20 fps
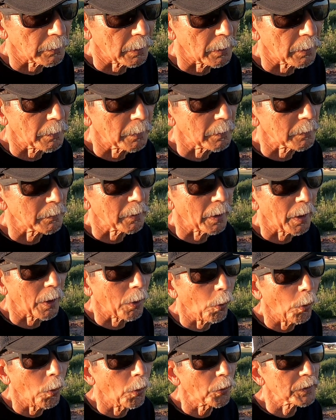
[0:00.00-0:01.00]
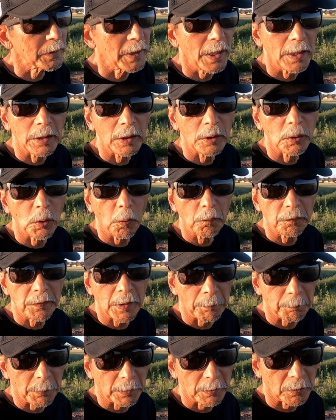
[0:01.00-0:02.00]
the, they're all taking off
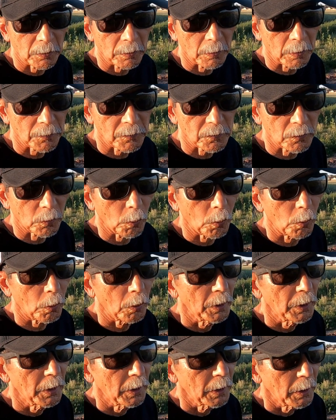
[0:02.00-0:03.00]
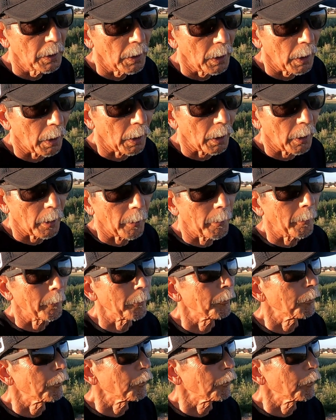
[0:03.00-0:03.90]
that particular so uh,